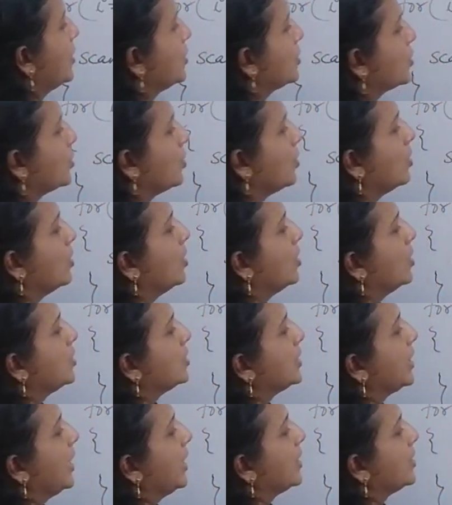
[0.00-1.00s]
So
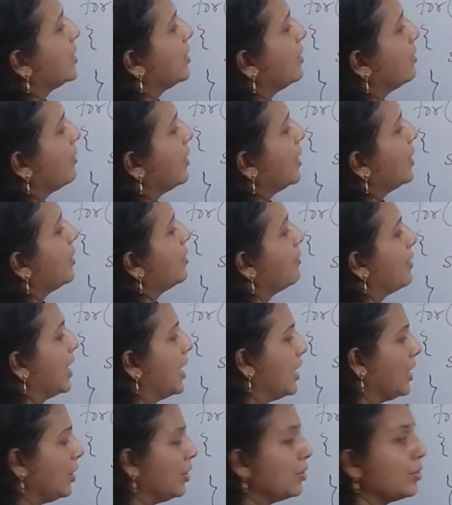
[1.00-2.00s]
take the
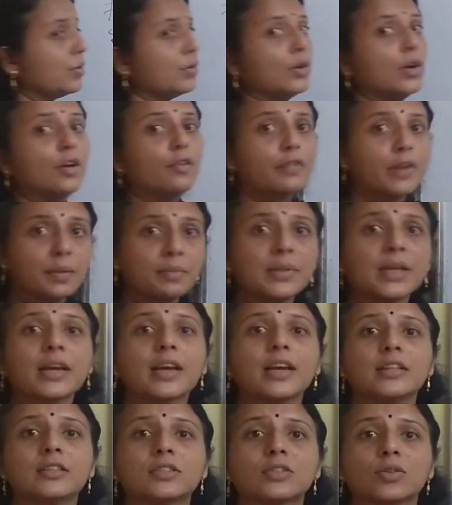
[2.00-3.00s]
value from the
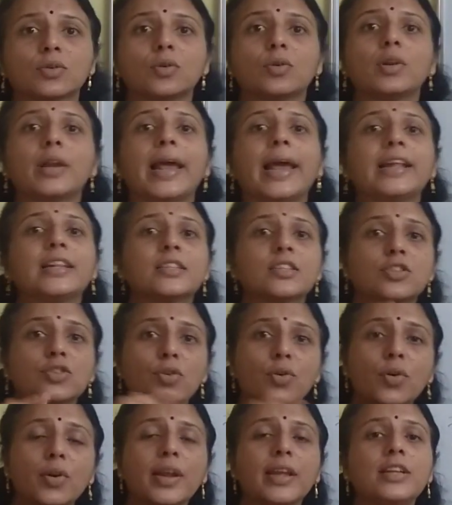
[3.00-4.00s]
console and
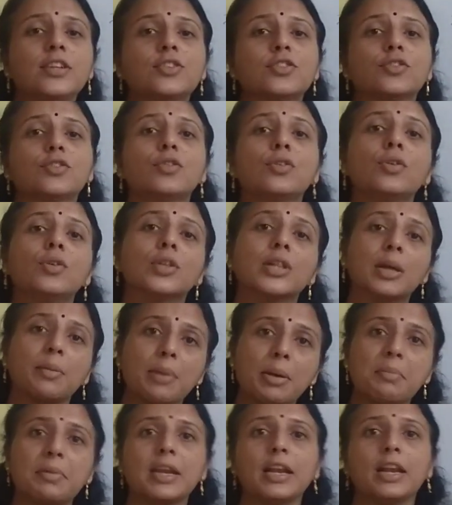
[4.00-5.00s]
store into the
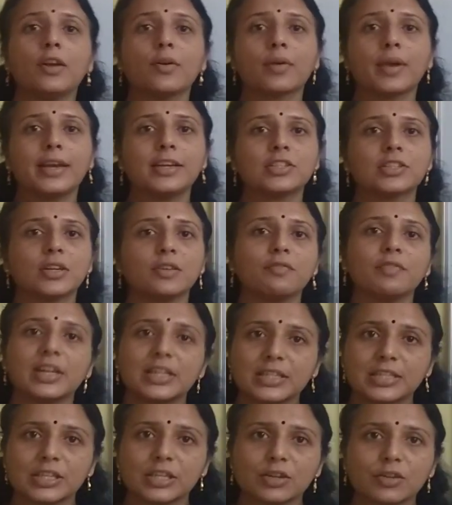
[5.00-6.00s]
memory location
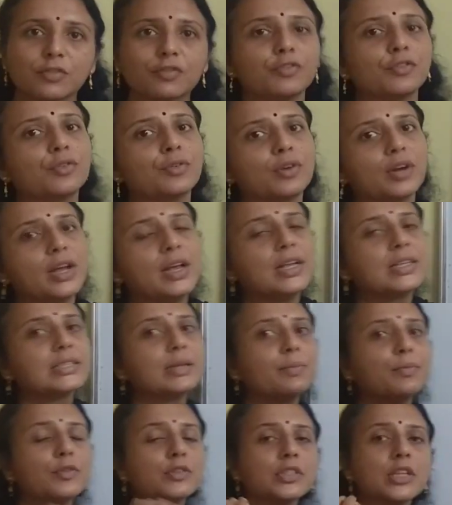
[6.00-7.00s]
104.
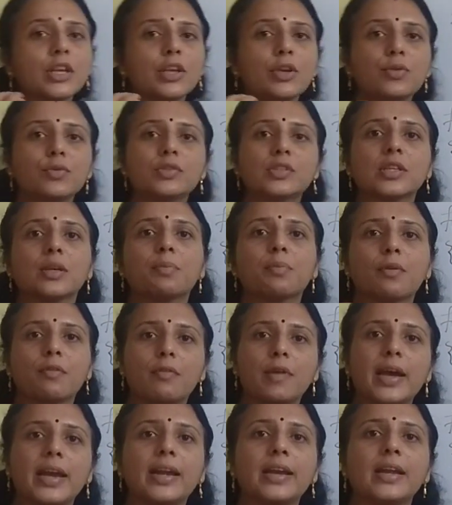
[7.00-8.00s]
Suppose the user
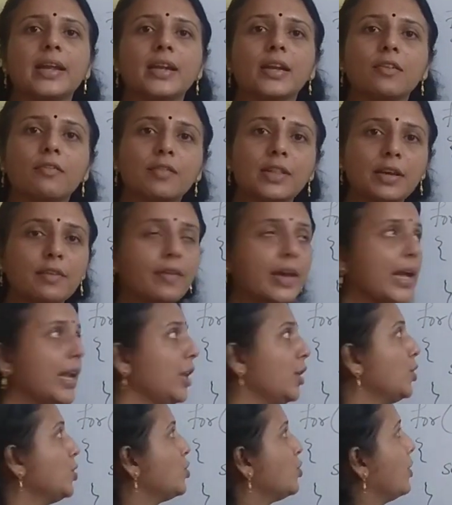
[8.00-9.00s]
provided the
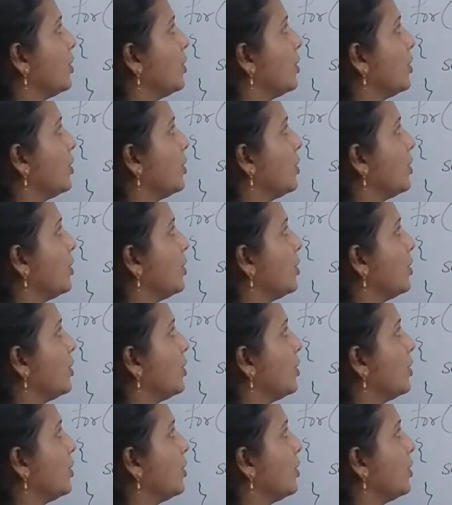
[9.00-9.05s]
value